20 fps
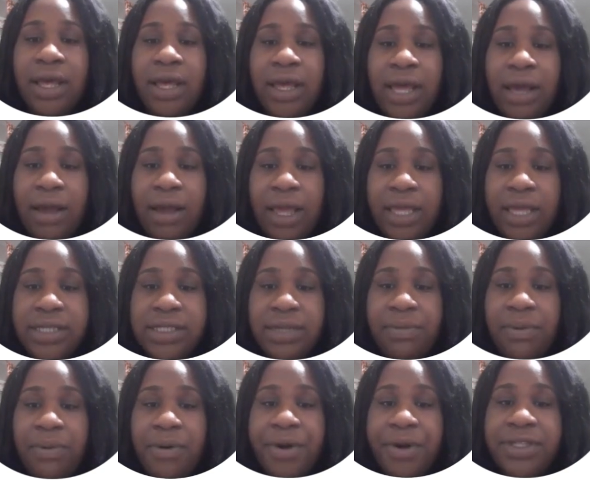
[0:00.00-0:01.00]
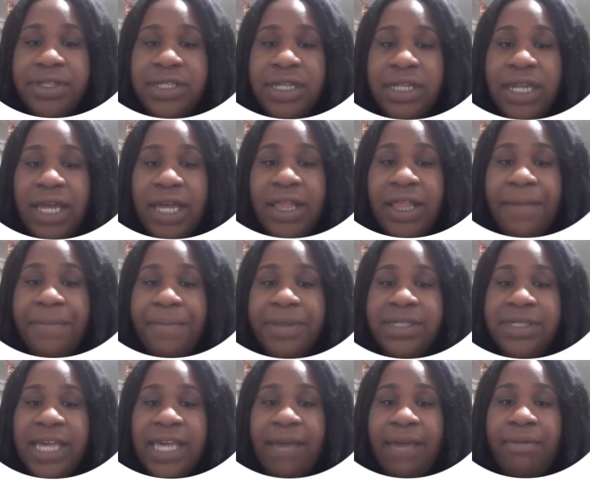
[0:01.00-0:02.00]
It's important to know that
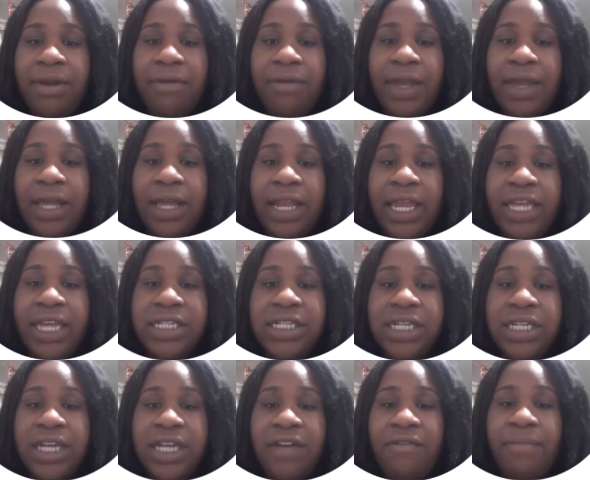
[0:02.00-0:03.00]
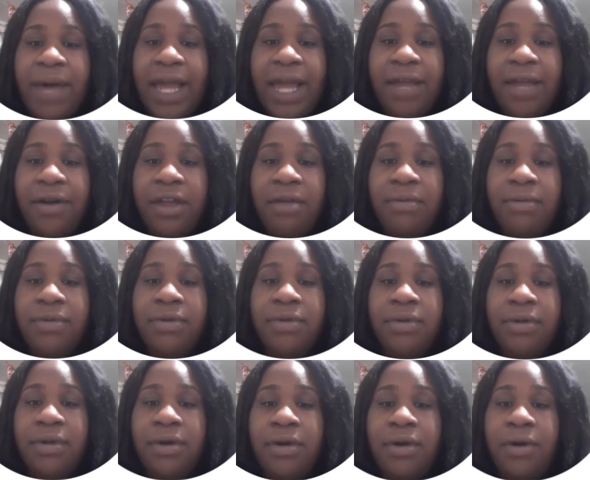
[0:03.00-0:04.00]
metabolic regulation of
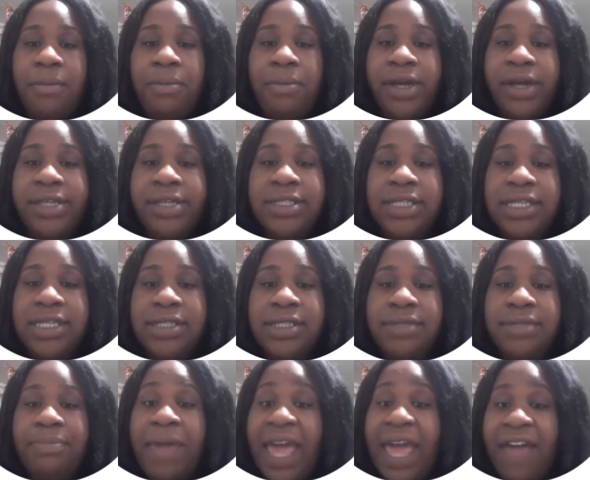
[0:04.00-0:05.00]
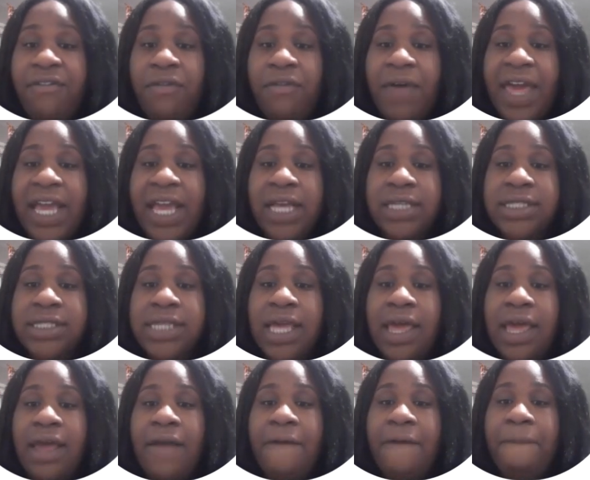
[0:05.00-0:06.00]
biochemical process pathways
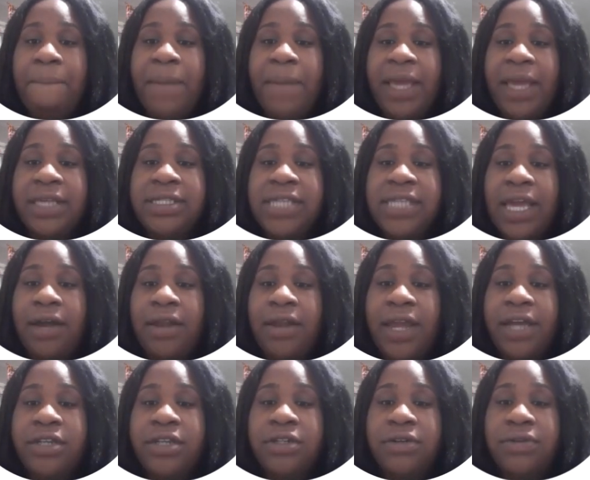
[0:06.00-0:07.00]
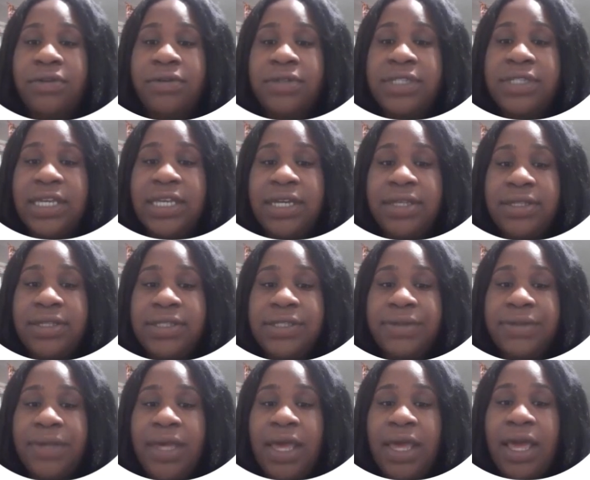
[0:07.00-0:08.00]
makes psychological sense.
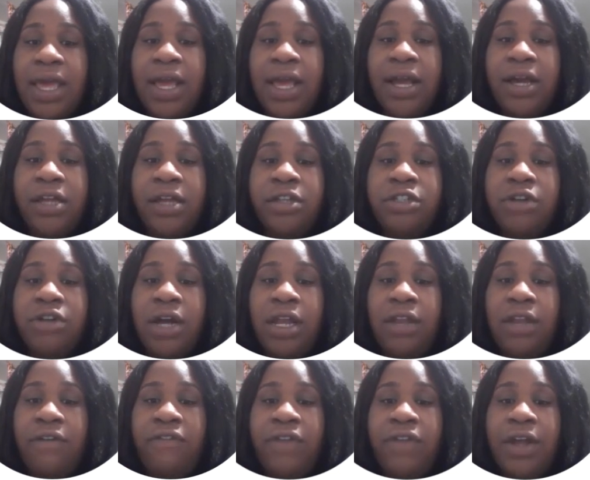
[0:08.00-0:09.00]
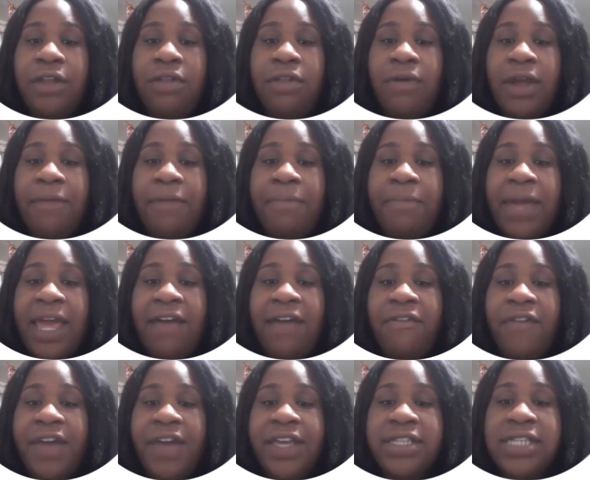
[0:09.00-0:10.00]
Control of flow-through
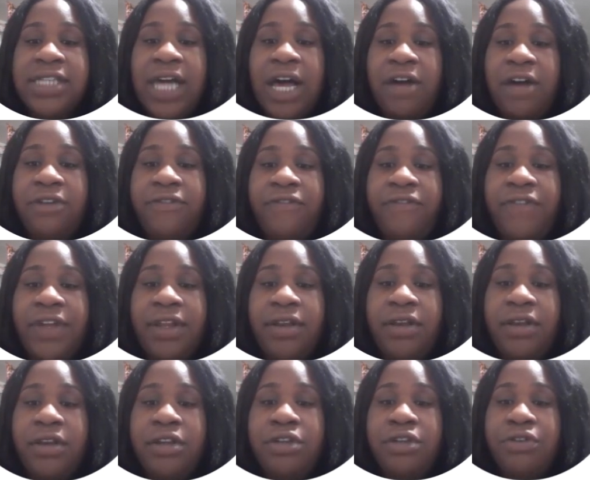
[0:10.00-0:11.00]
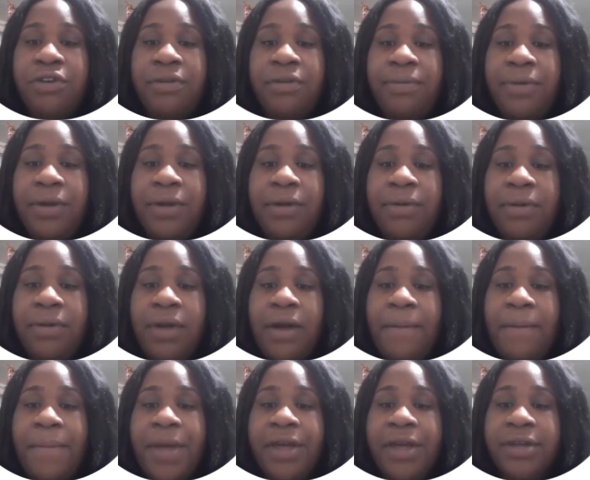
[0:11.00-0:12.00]
pathways often distribute
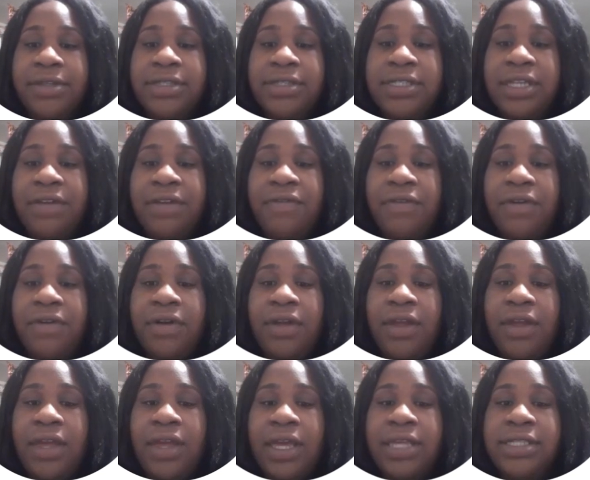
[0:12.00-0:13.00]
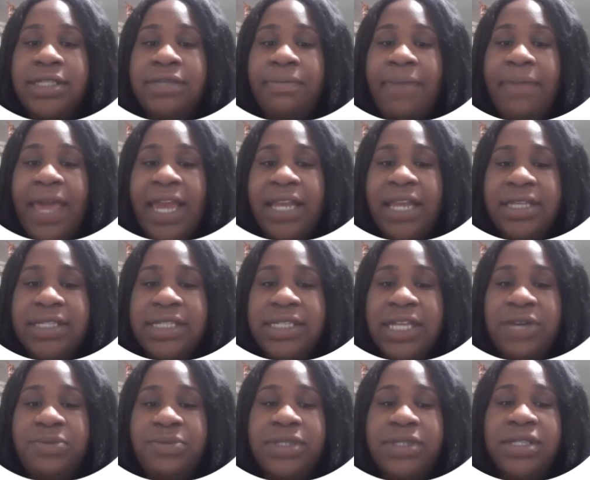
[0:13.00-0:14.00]
among several enzymatic
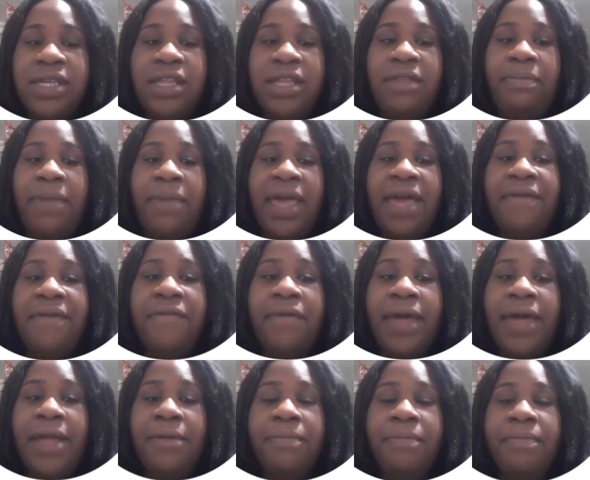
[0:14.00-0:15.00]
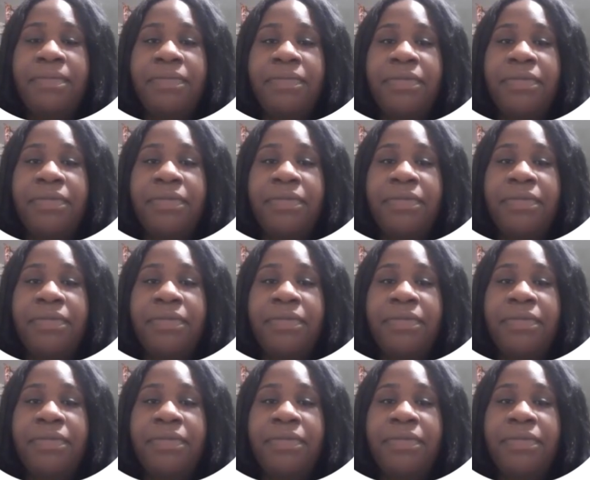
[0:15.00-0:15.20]
steps in the pathway.